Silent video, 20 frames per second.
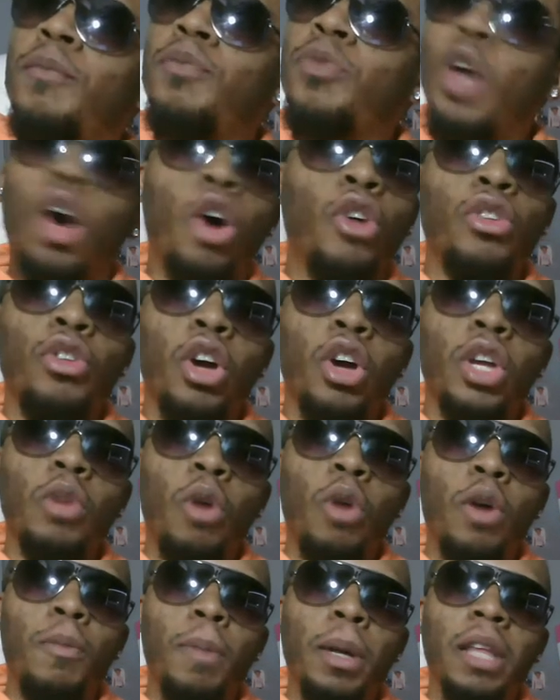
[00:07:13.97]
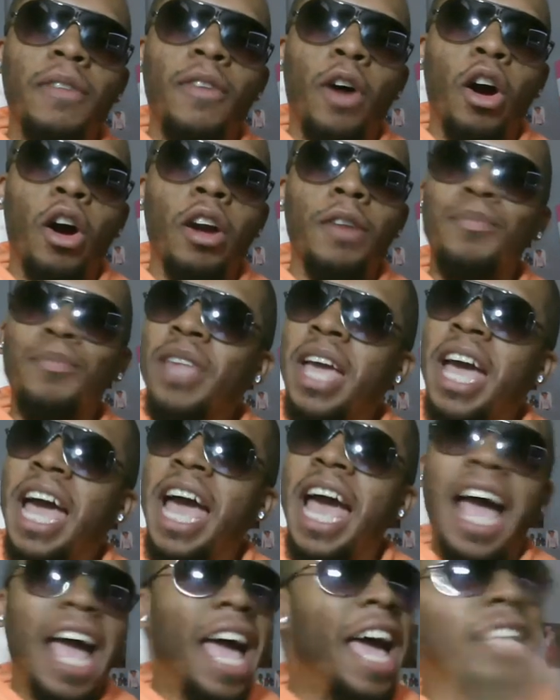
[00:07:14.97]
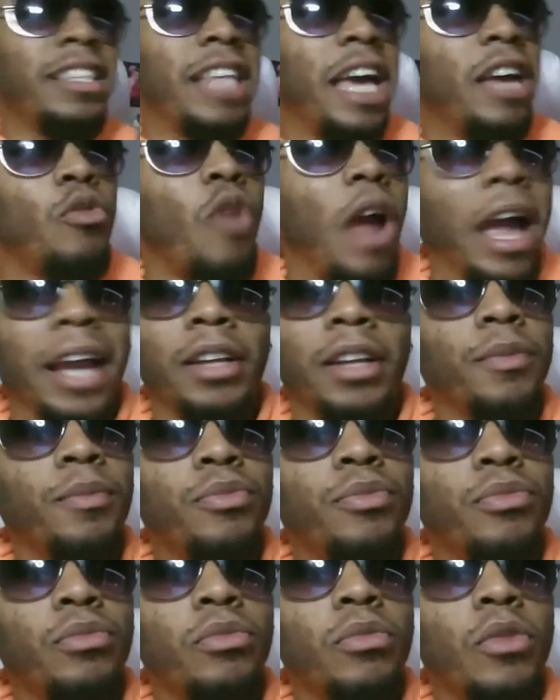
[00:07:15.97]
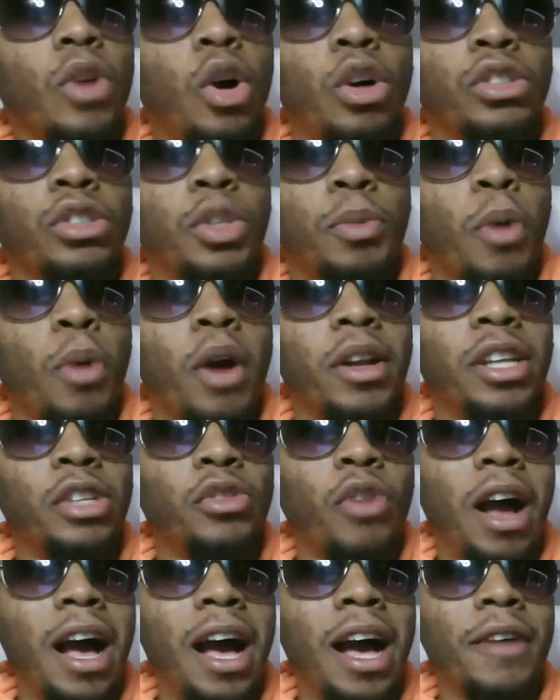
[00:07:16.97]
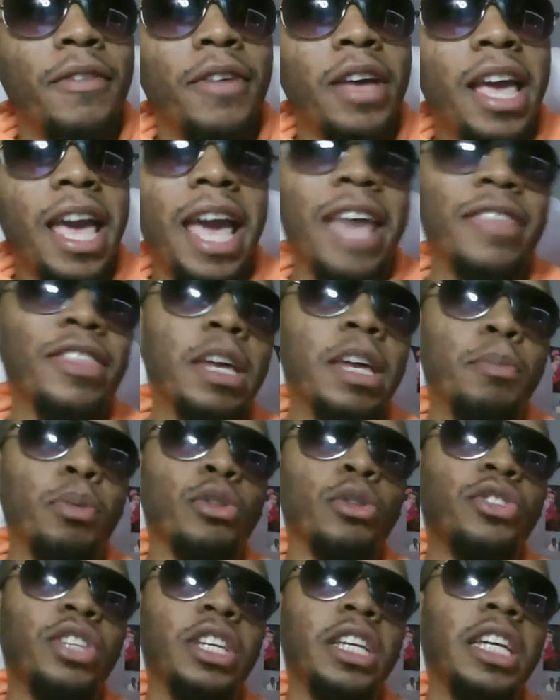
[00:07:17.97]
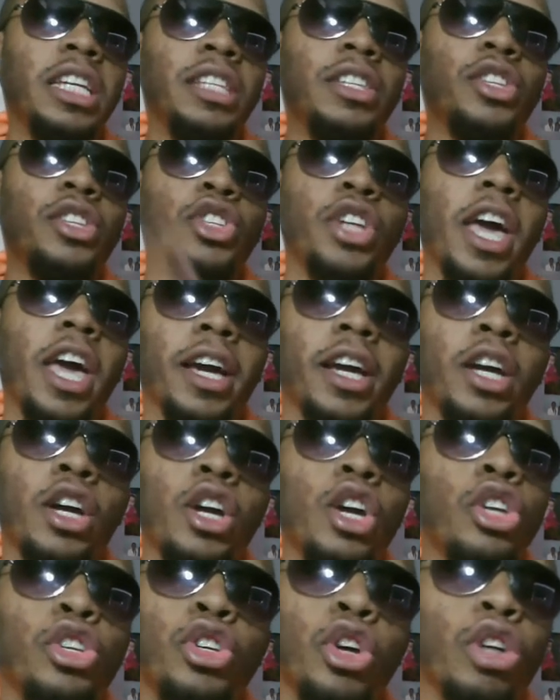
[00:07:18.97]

on Know Your Boulevard, hang that right on Jabroni Drive, and then proceed to check your